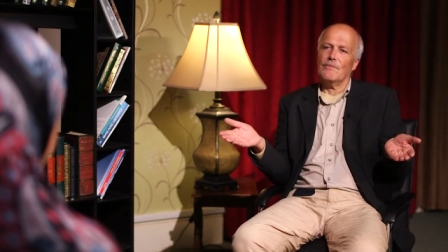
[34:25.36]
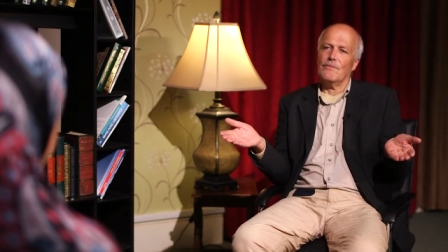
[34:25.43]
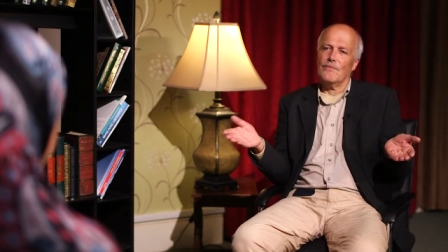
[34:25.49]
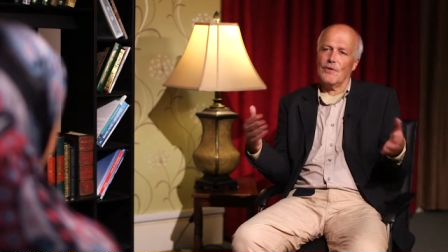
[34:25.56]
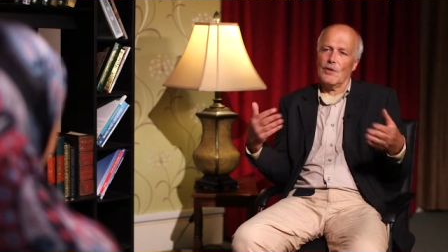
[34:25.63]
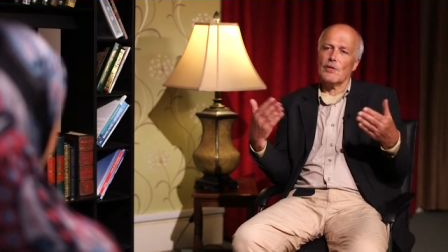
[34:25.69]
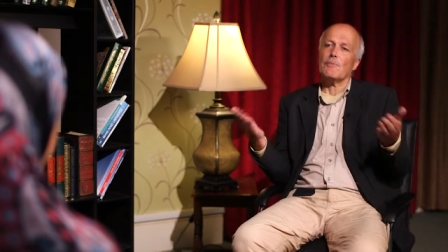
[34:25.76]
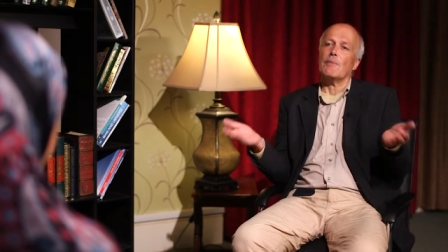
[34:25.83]

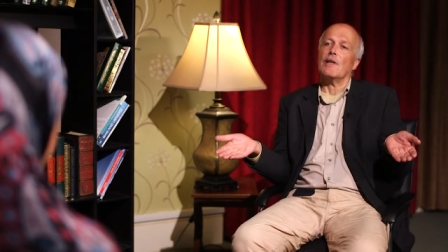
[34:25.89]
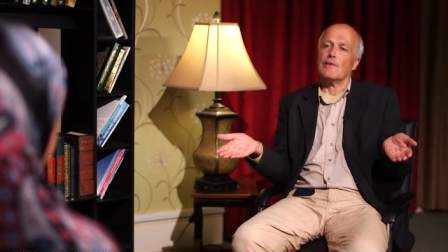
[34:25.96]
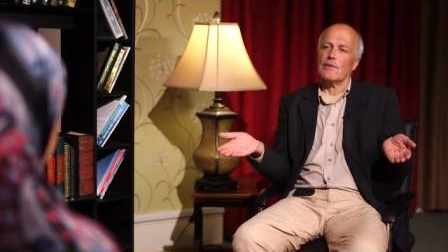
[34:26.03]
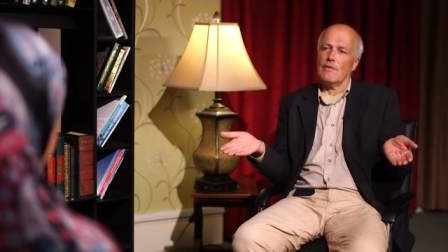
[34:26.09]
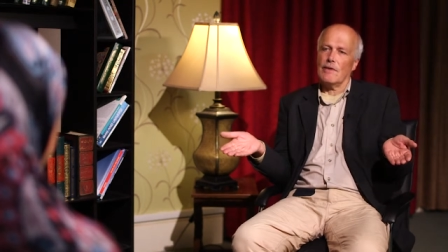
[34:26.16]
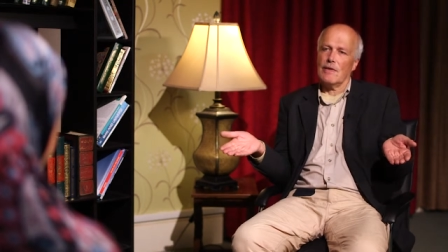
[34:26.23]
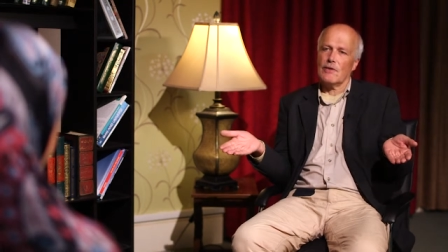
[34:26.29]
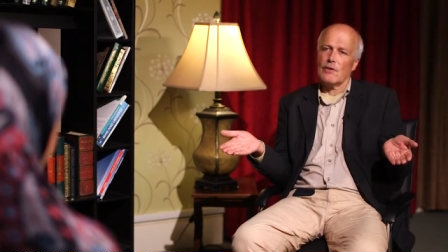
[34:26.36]
first part
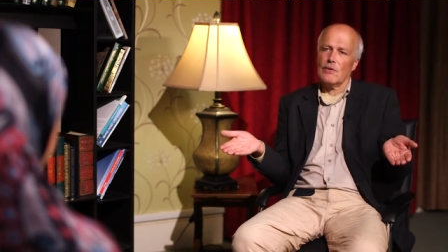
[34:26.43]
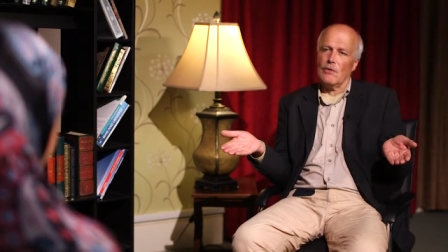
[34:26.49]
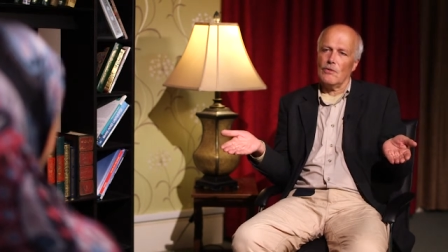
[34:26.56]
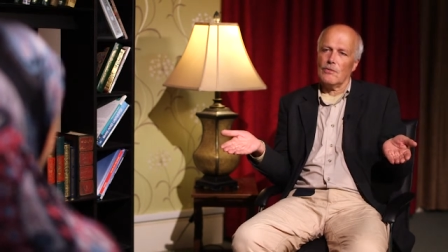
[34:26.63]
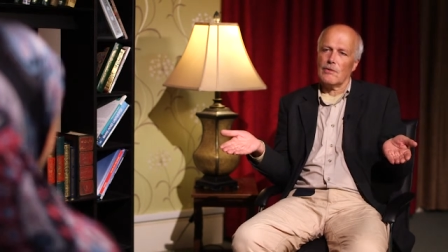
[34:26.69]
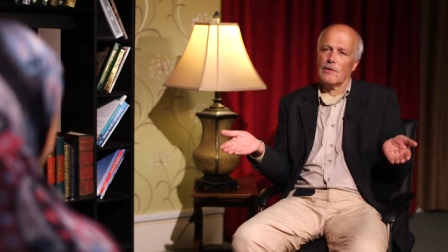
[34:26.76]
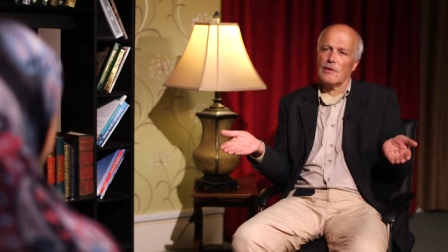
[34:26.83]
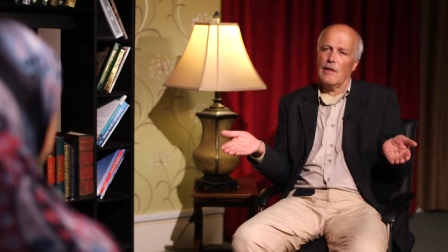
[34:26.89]
of the
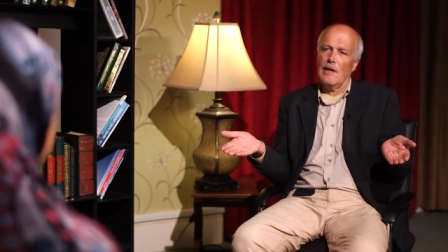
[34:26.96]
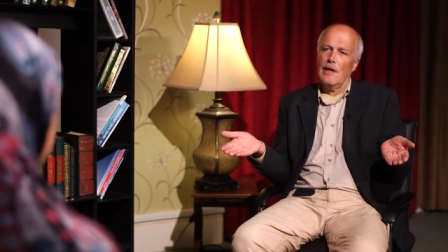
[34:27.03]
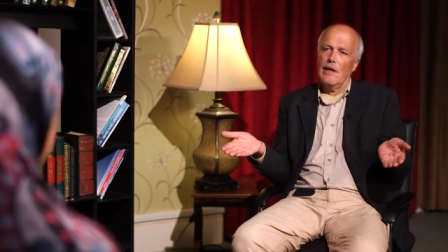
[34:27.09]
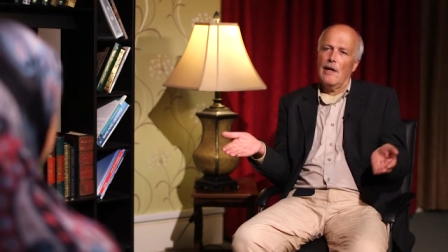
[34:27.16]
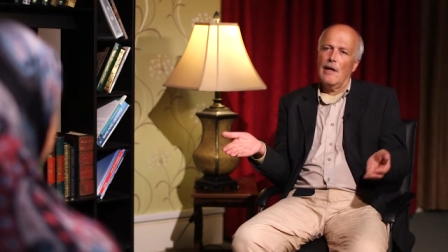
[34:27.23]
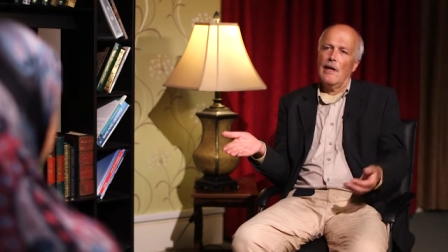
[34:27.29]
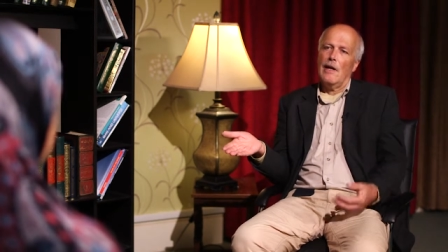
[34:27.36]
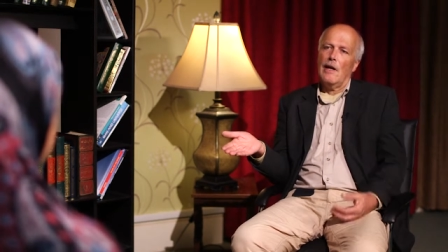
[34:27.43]
assault.
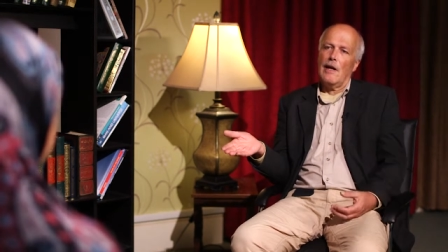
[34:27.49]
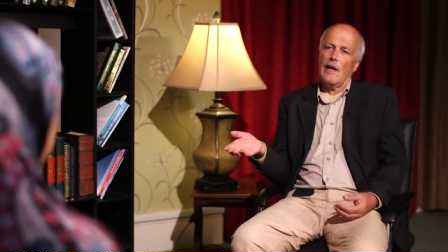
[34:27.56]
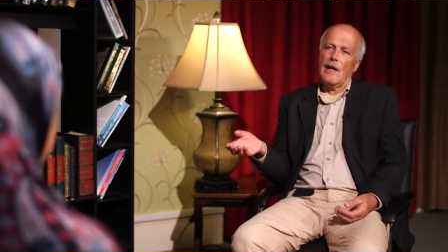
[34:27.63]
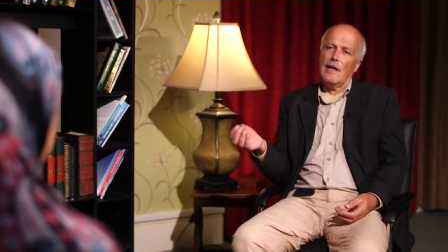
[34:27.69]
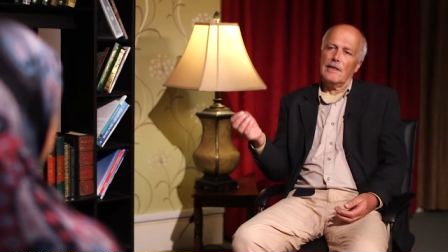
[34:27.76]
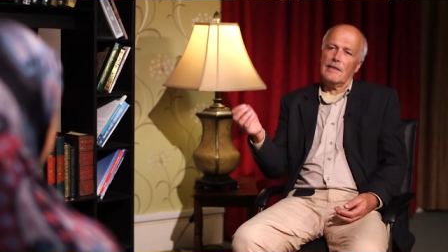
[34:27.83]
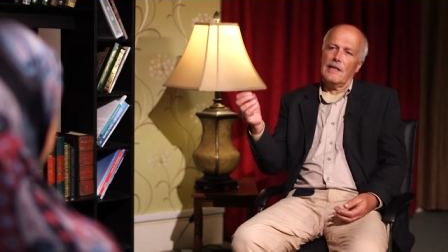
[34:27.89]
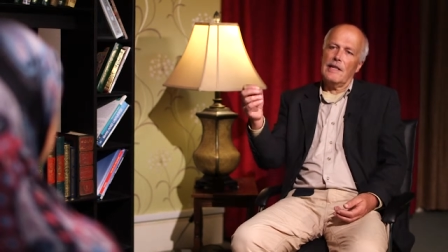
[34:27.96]

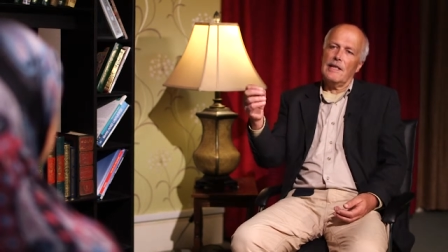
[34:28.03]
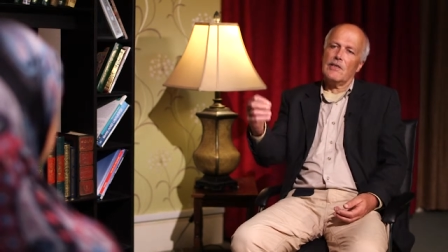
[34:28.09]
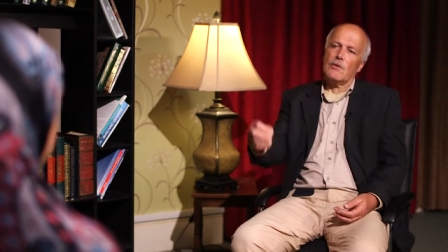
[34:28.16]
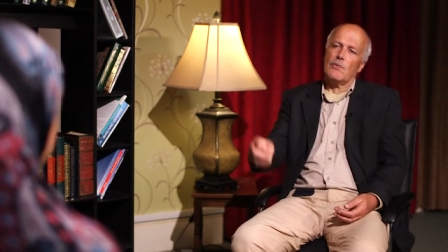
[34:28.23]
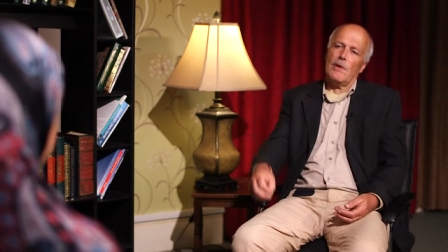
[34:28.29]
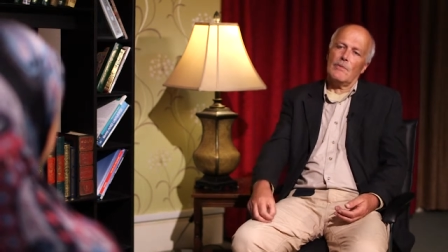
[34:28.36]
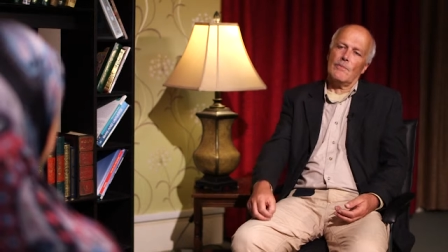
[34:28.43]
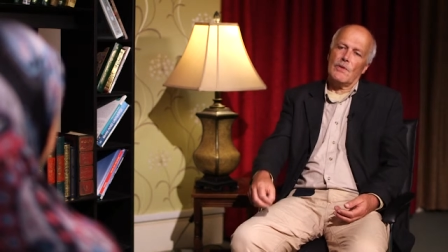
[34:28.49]
And each
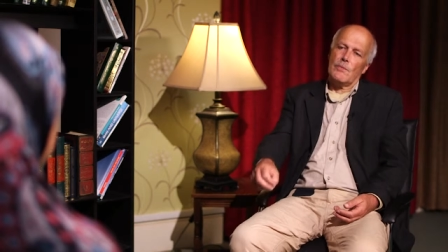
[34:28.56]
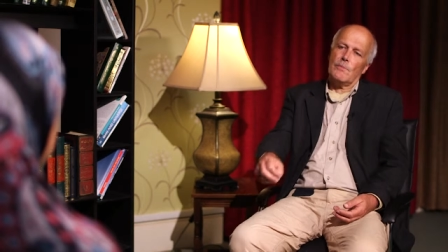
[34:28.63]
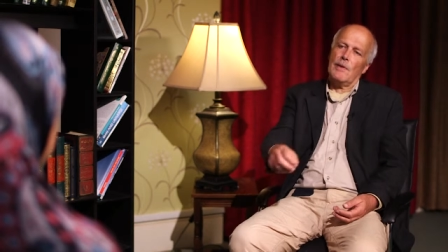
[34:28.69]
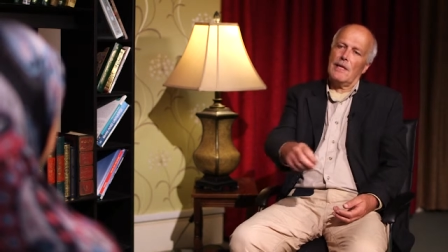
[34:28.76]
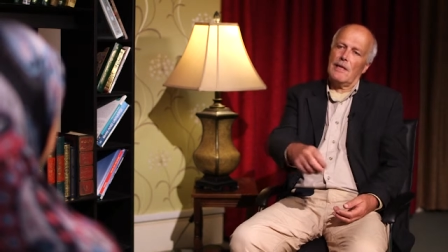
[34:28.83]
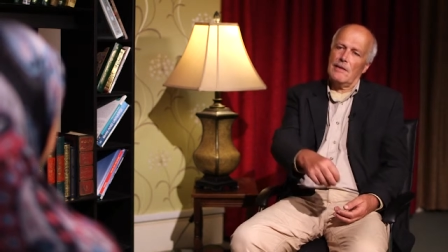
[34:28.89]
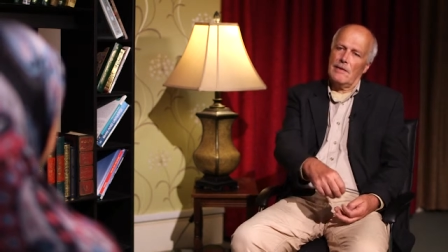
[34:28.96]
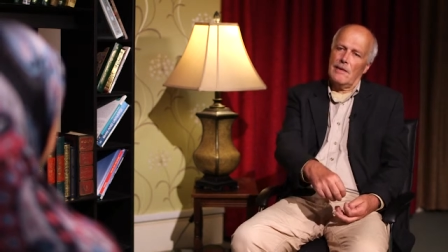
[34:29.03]
one was
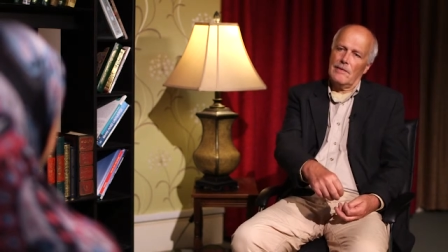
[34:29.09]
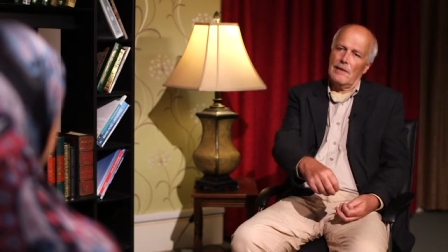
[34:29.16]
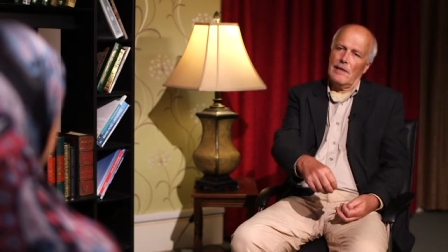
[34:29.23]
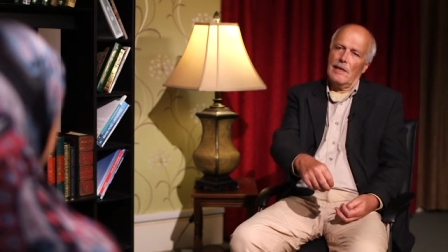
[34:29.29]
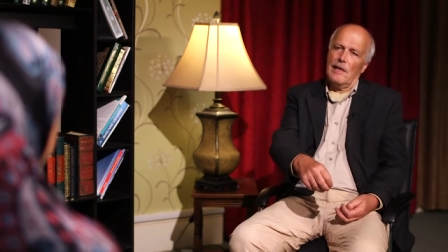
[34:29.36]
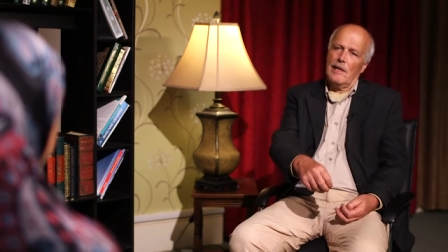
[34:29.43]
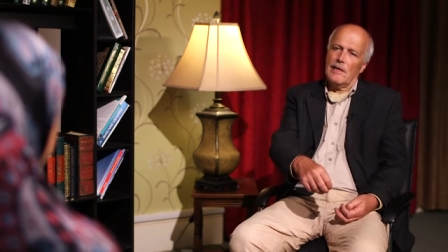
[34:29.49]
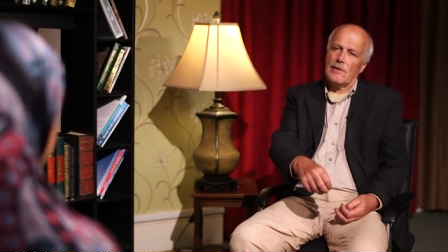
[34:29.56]
bigger than the
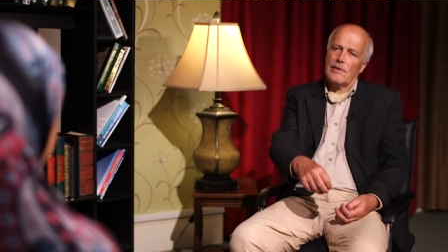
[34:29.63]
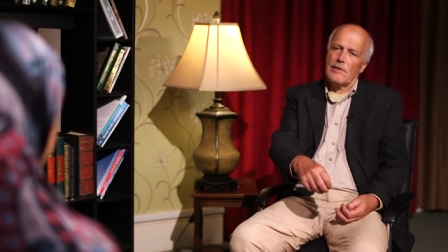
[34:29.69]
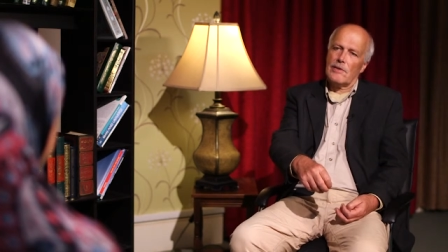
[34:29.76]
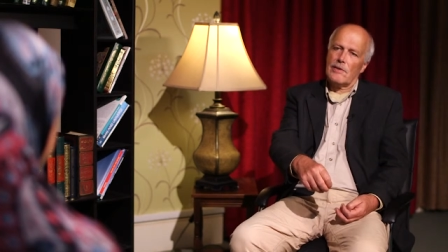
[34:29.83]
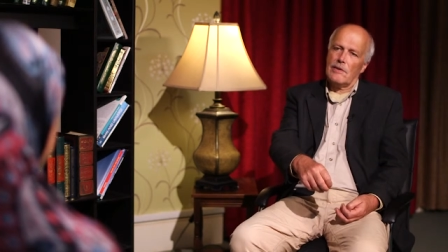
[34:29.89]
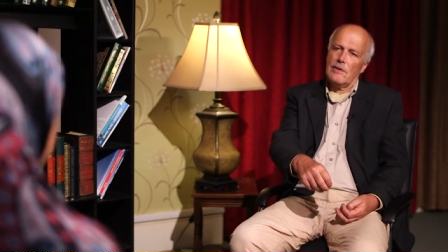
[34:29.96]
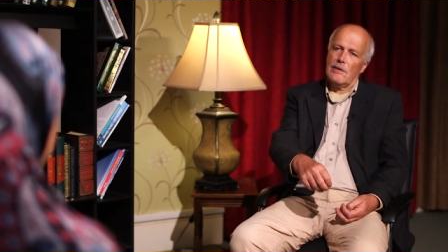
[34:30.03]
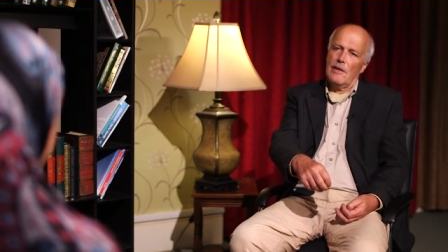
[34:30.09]

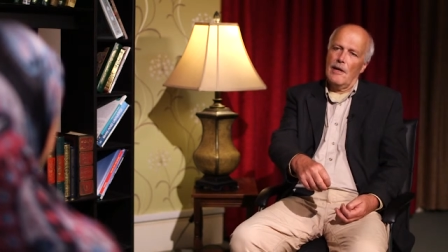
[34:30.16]
last.